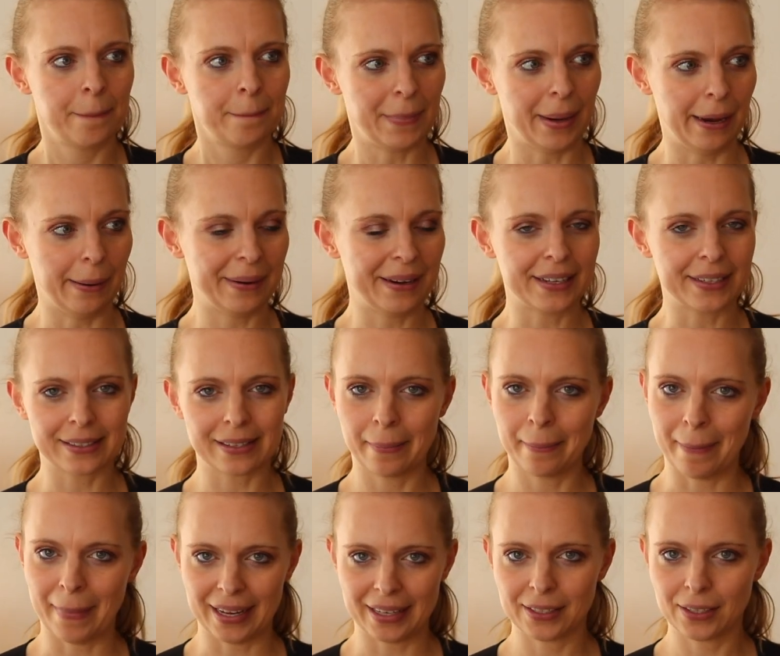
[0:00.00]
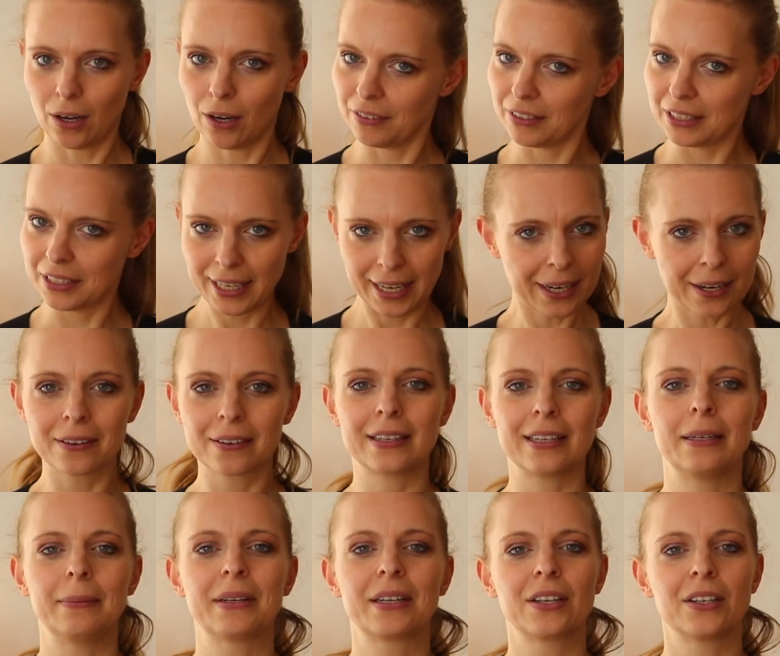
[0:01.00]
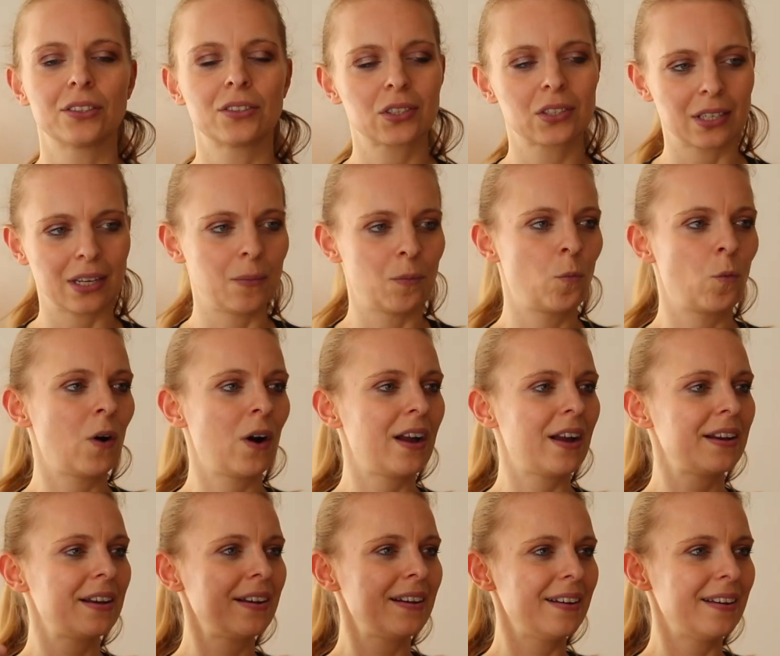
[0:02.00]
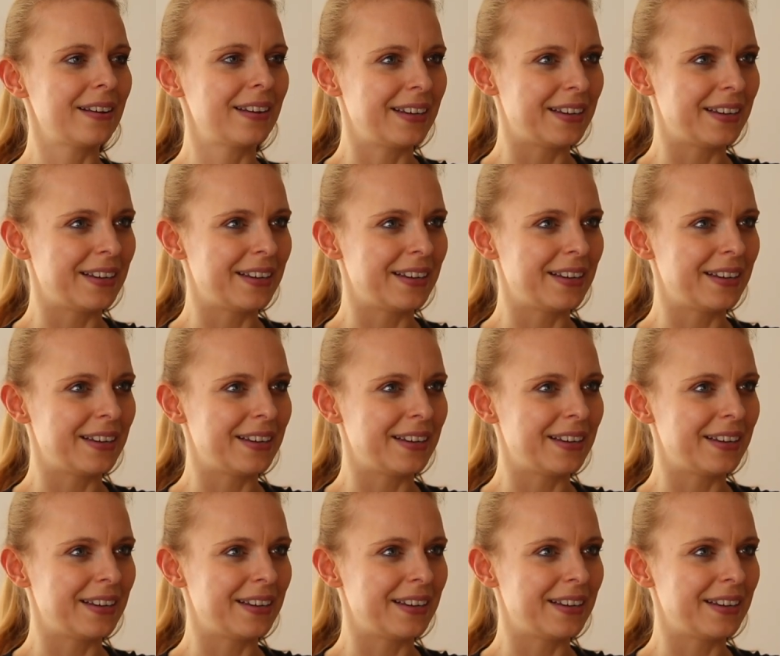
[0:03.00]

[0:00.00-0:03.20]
Maybe it's a matter of integrity because someone